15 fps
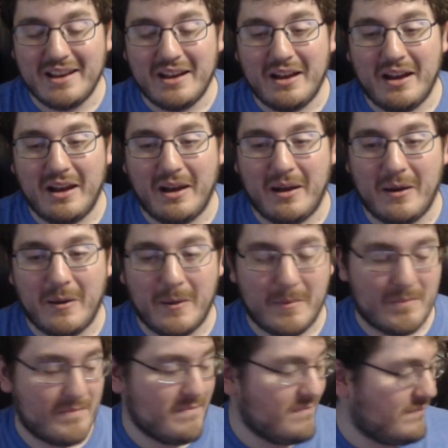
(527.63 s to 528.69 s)
I
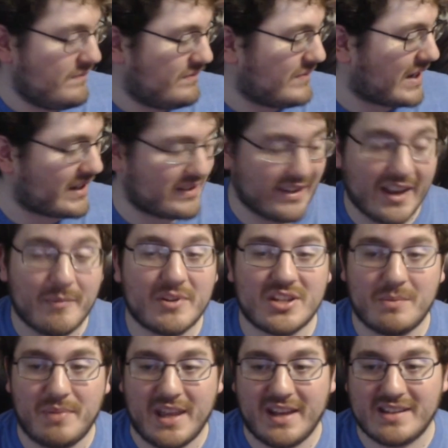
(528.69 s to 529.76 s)
can tell you how much I
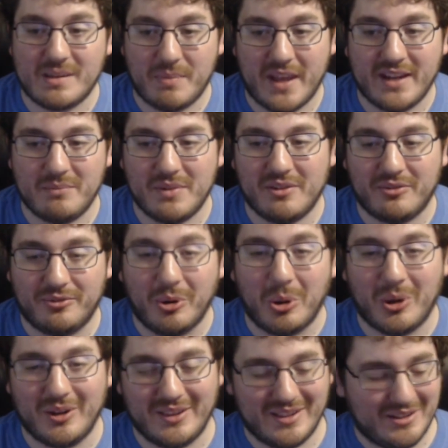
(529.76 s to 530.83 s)
paid, because I paid a bit for
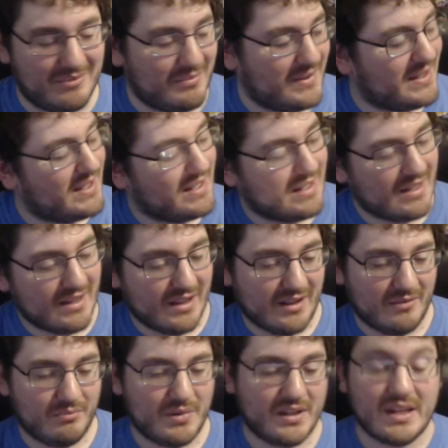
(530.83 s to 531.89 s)
them.
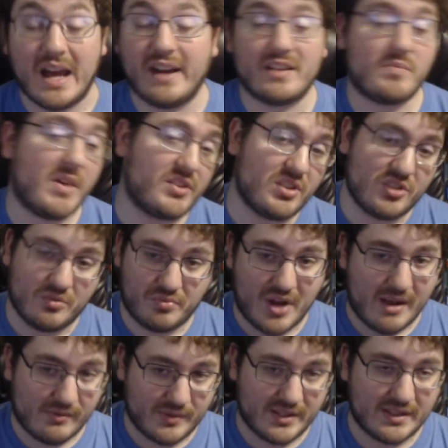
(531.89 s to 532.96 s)
But not as much as you're
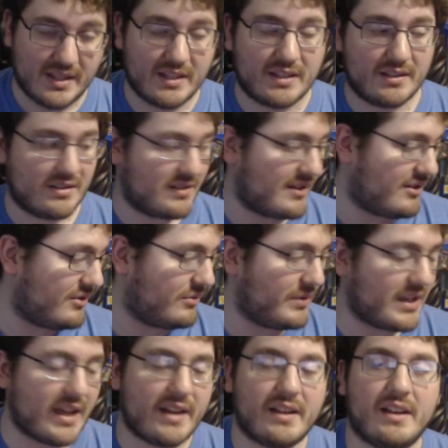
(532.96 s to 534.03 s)
probably thinking. So we
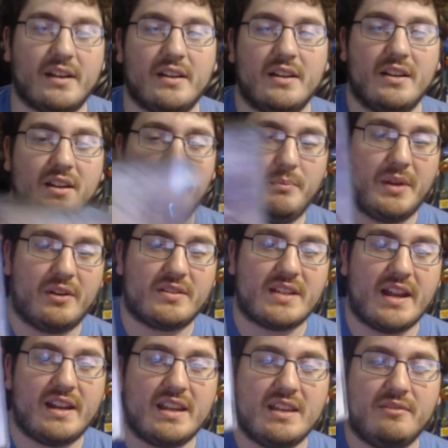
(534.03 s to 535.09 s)
got Parasite
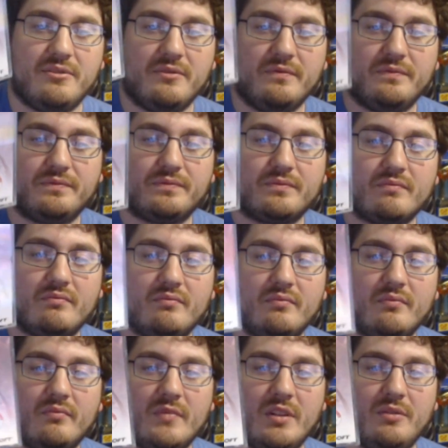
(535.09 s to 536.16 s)
Eve.
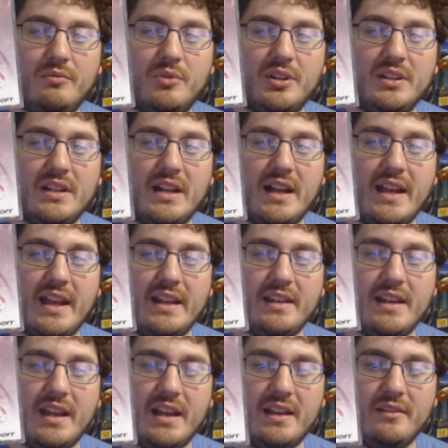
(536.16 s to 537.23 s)
One that I hadn't
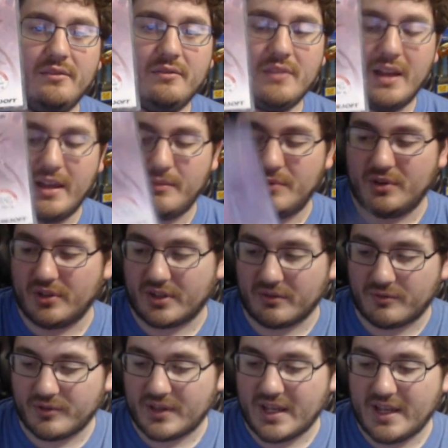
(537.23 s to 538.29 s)
had. I've been looking for
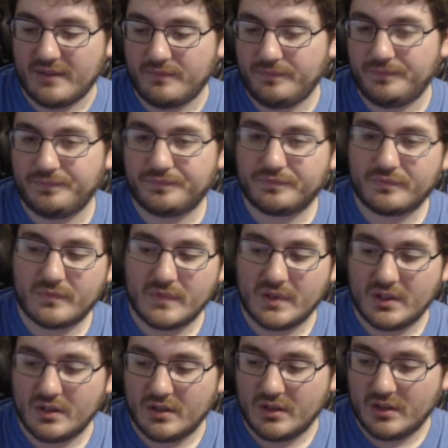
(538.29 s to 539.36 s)
that.
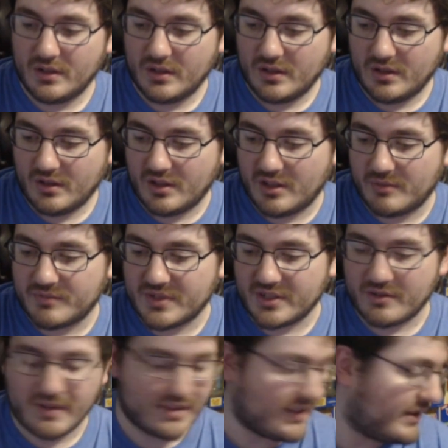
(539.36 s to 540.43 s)
I'll tell you
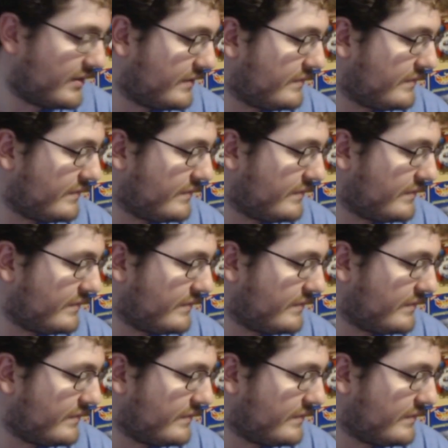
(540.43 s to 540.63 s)
right there.